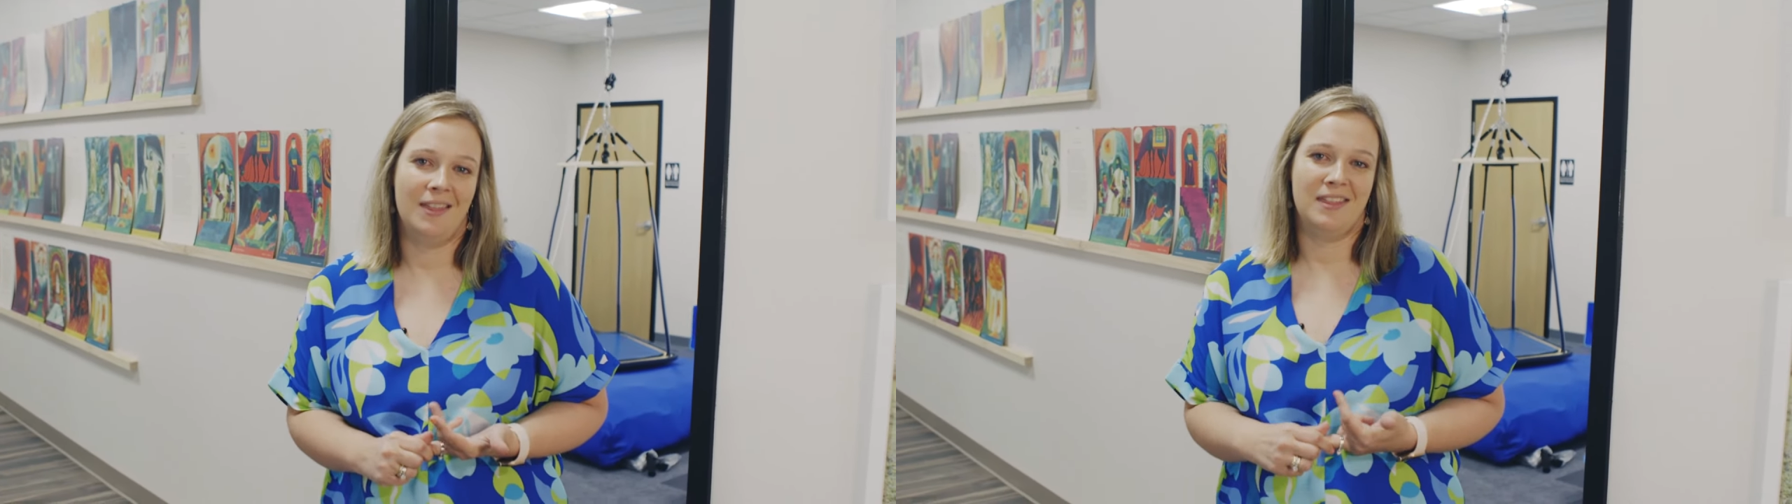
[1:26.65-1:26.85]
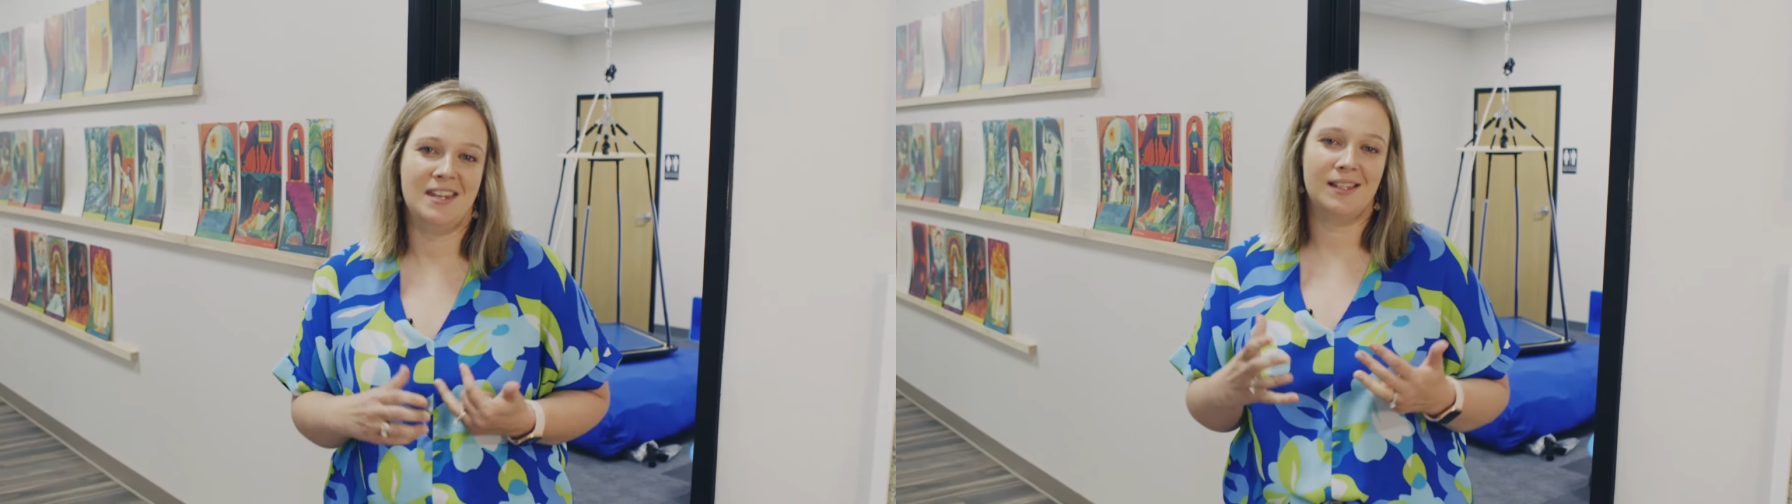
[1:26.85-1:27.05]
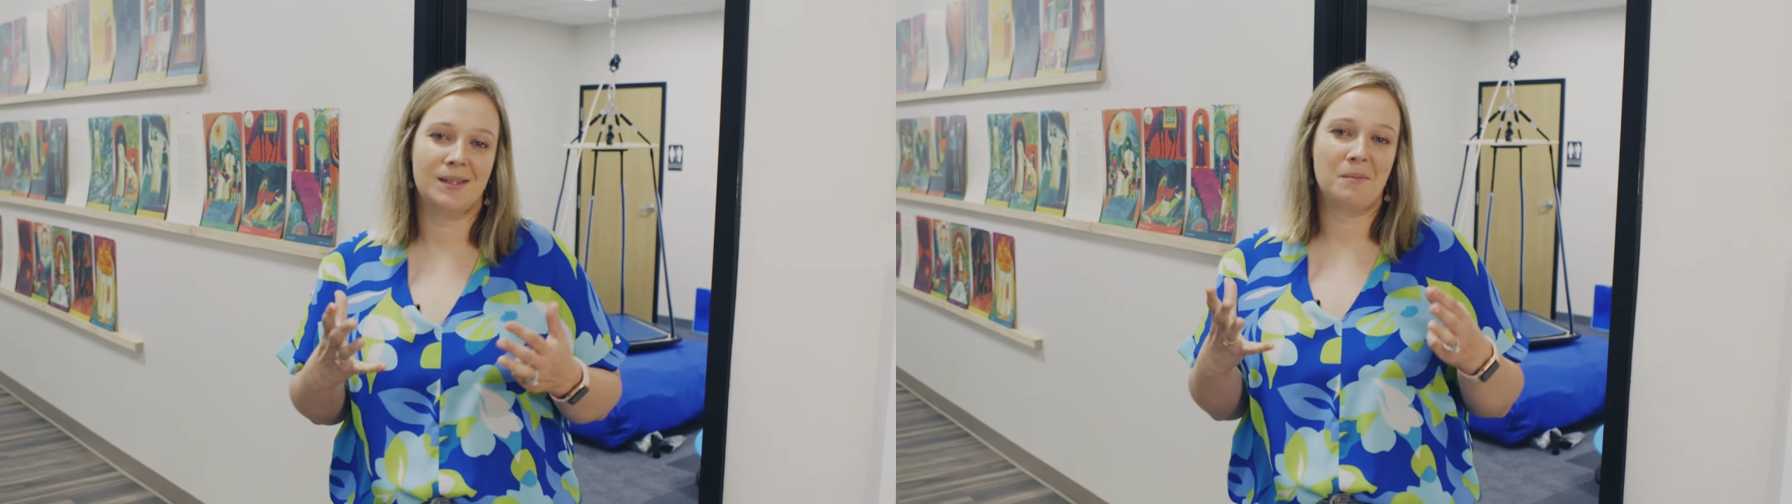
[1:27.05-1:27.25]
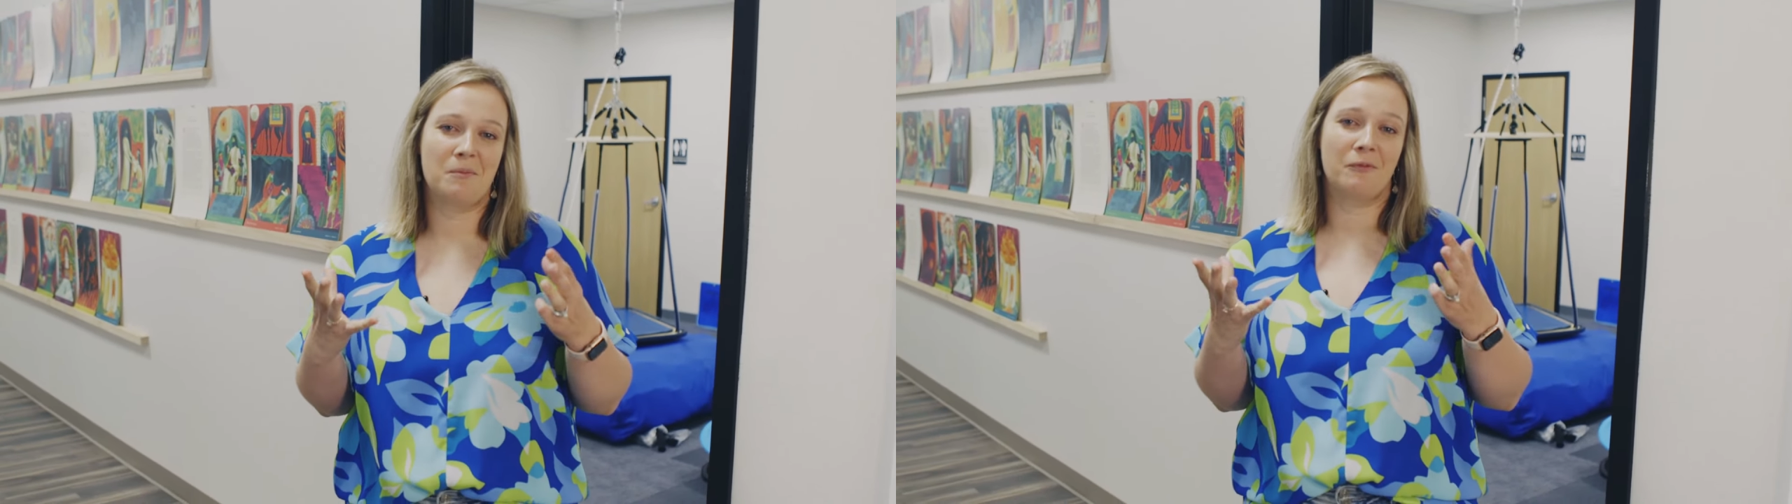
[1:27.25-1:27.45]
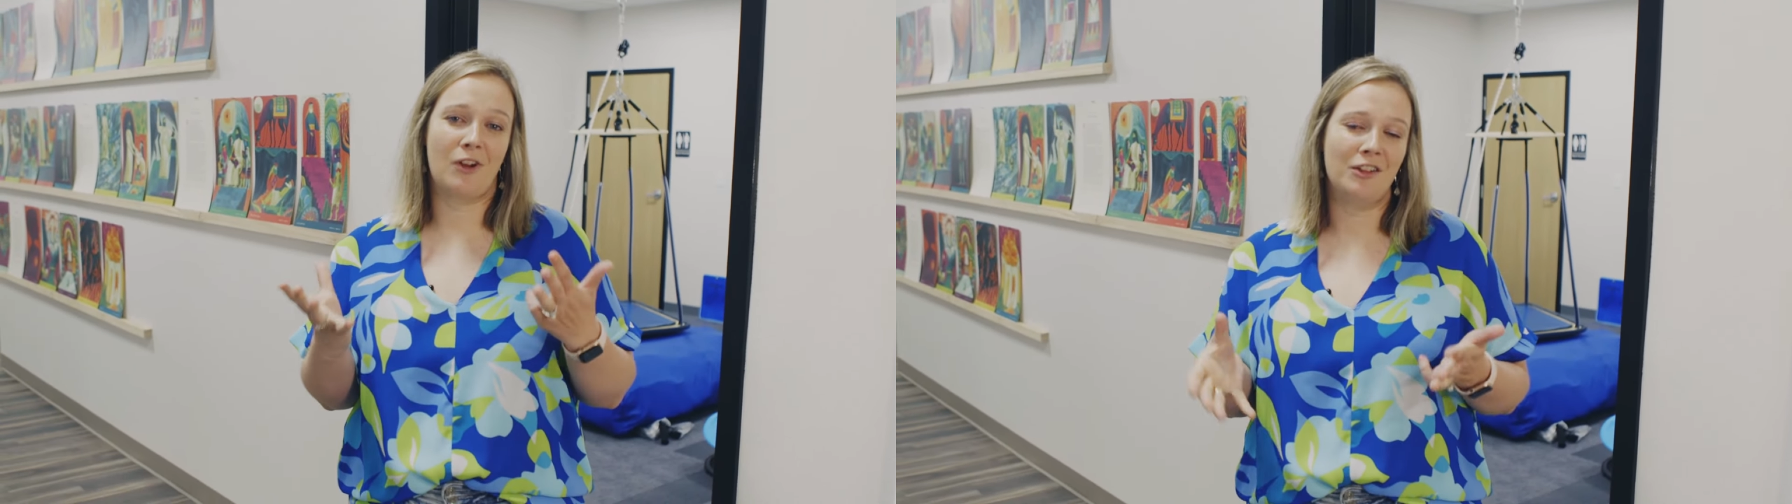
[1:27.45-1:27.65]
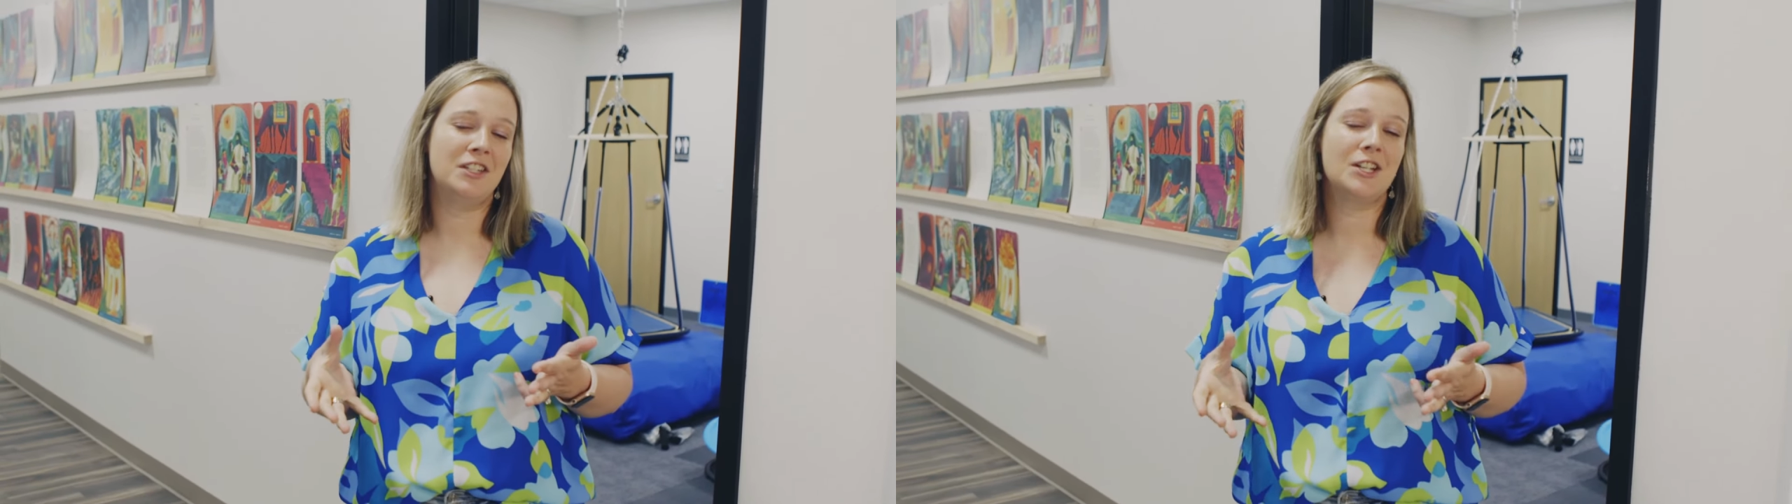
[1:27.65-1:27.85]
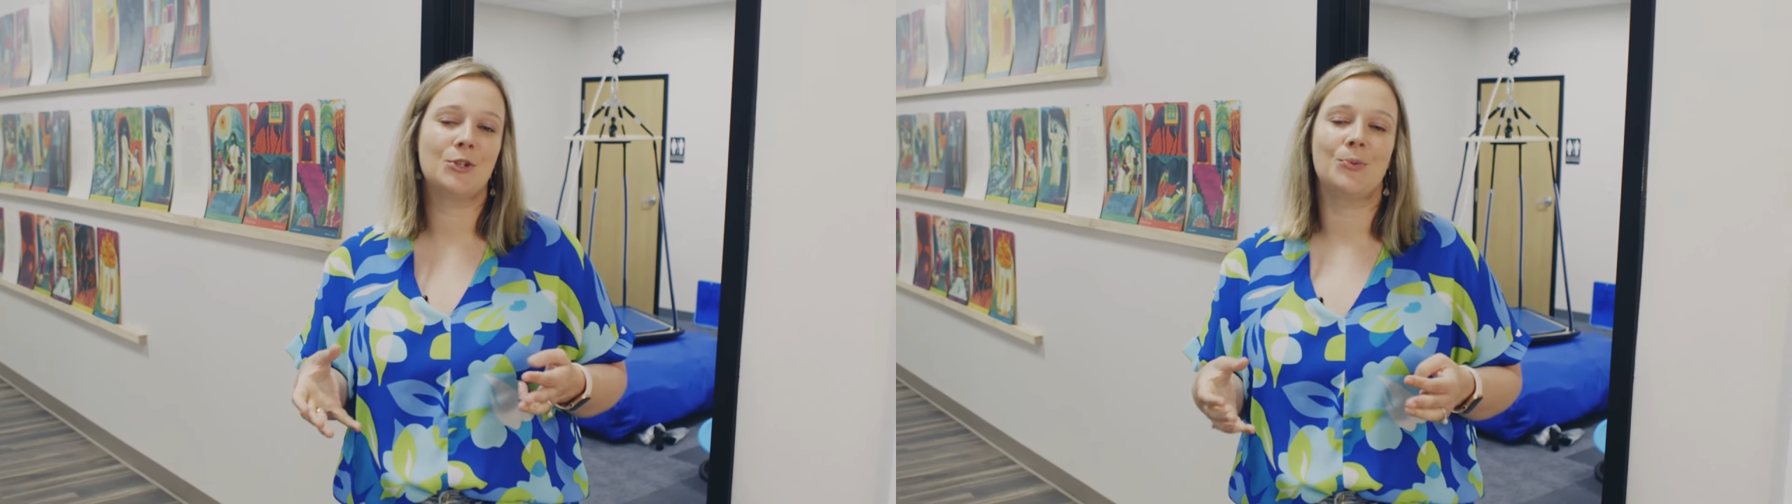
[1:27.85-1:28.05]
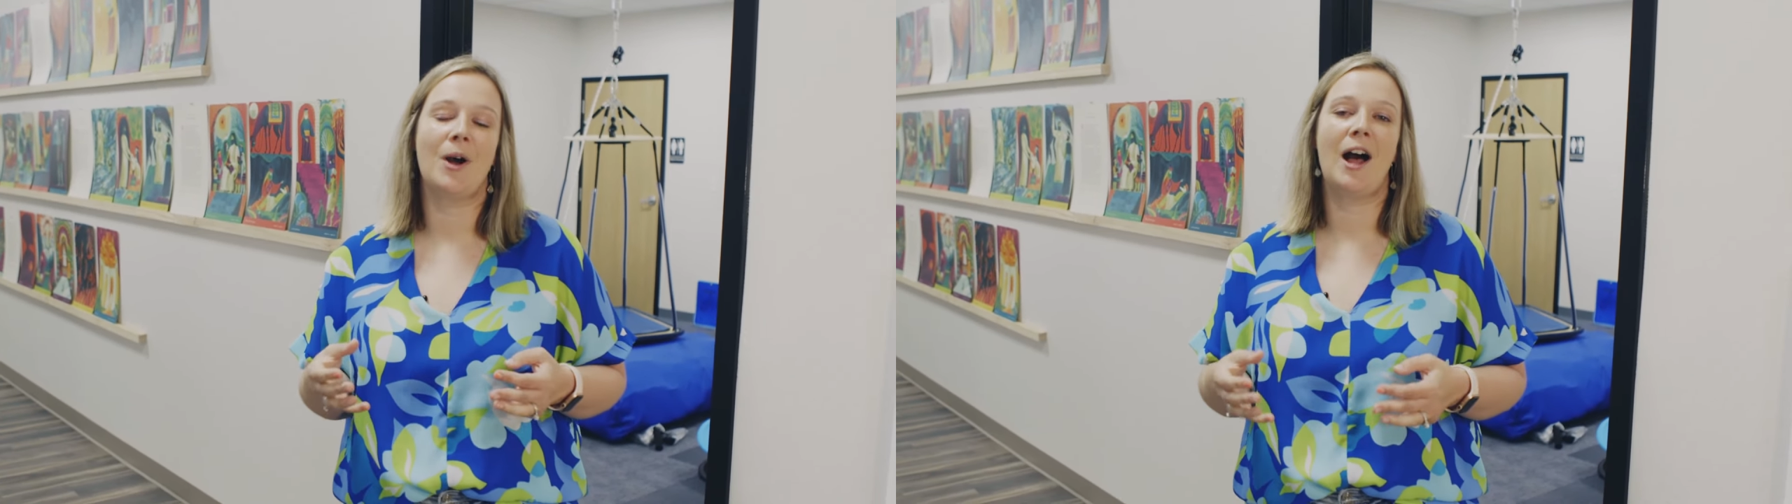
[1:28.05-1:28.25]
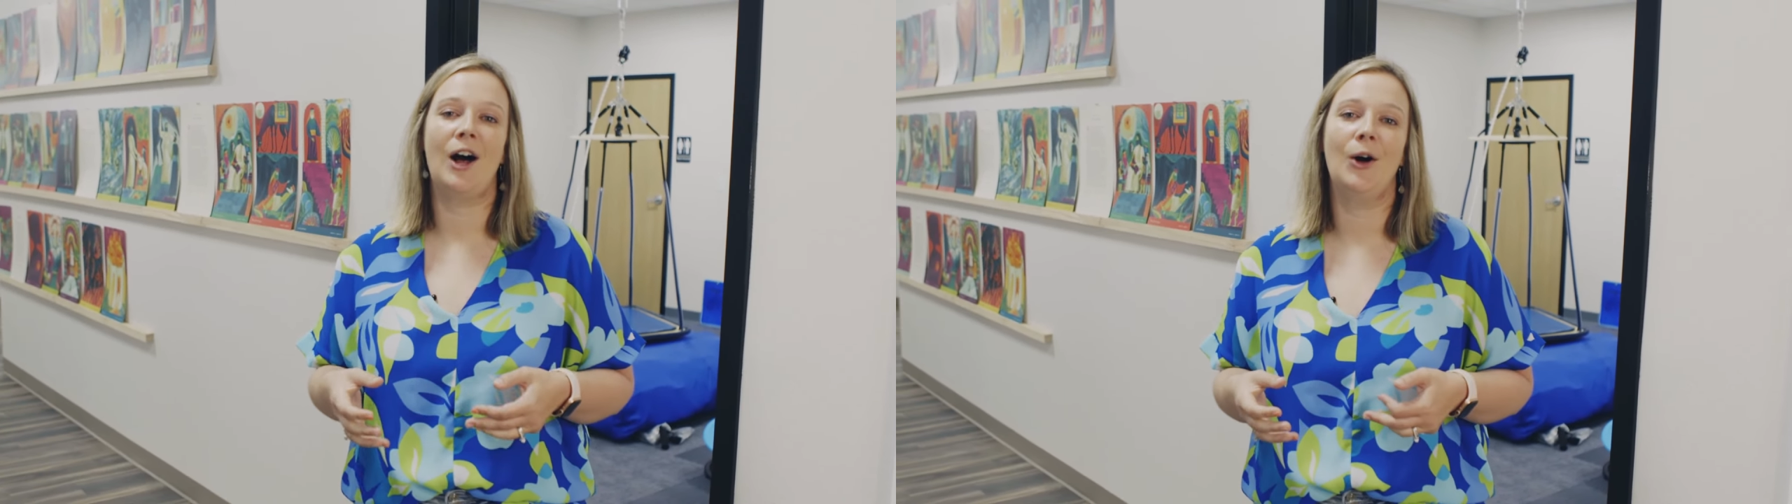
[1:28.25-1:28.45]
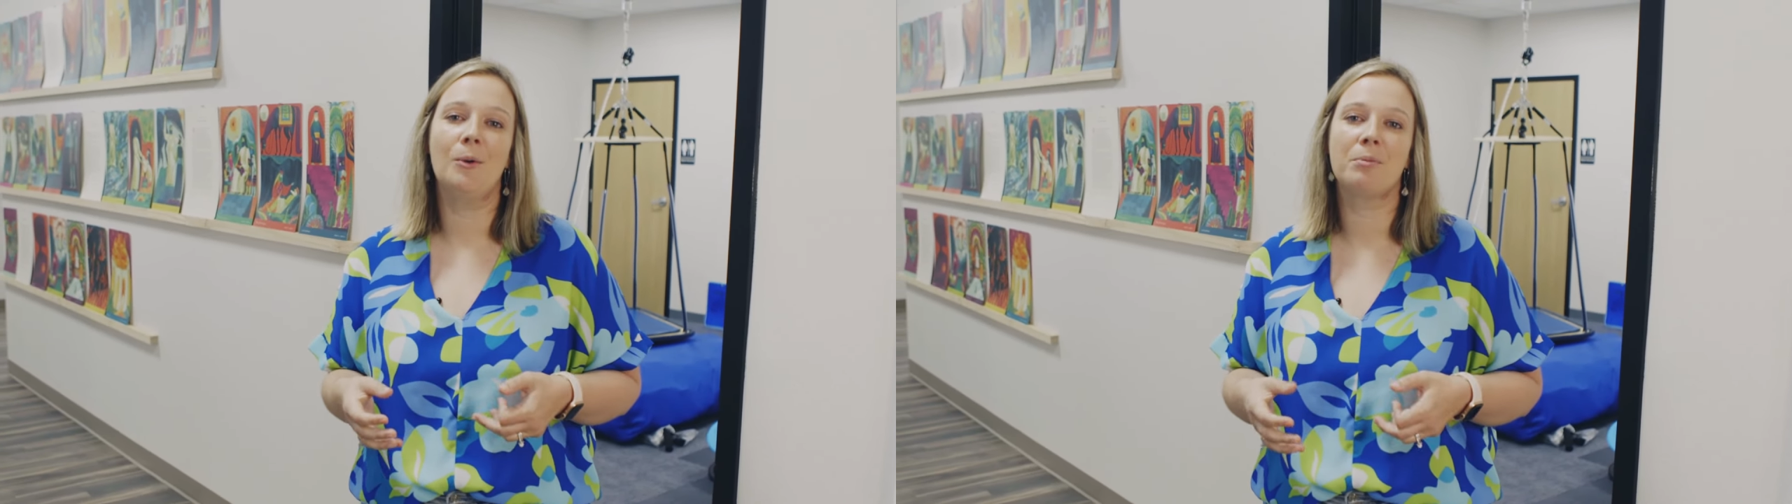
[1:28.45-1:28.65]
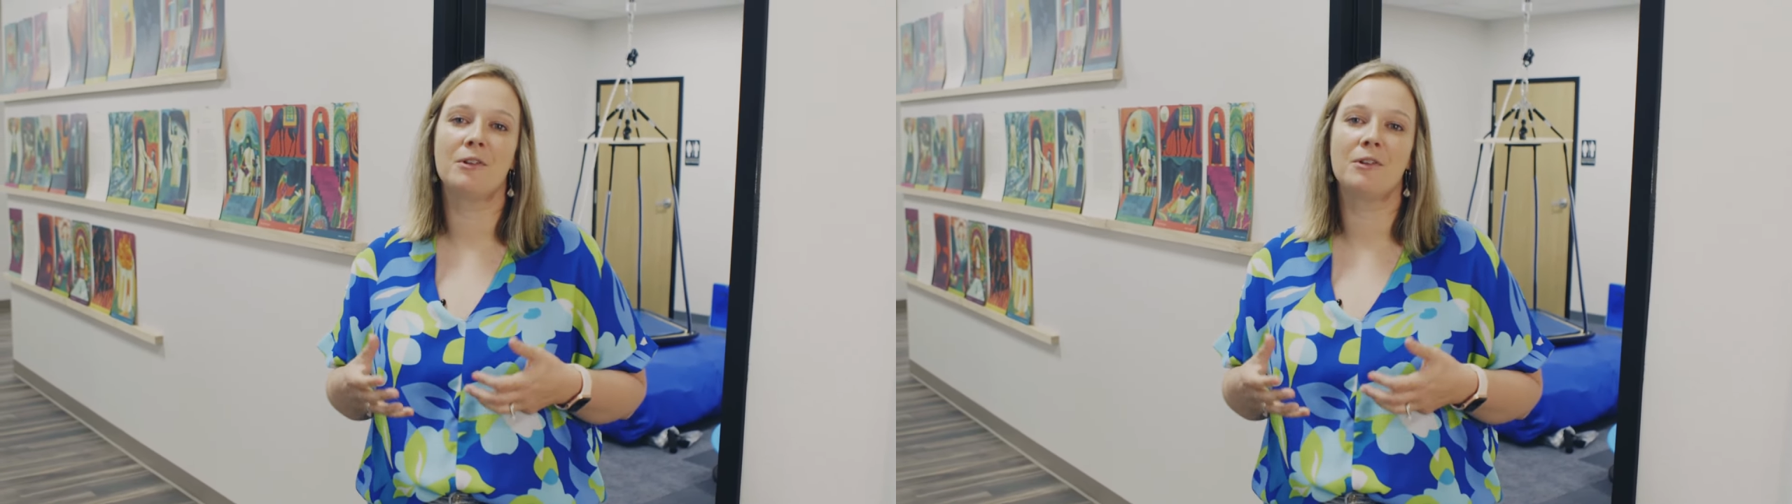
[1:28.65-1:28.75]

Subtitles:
These volunteers will help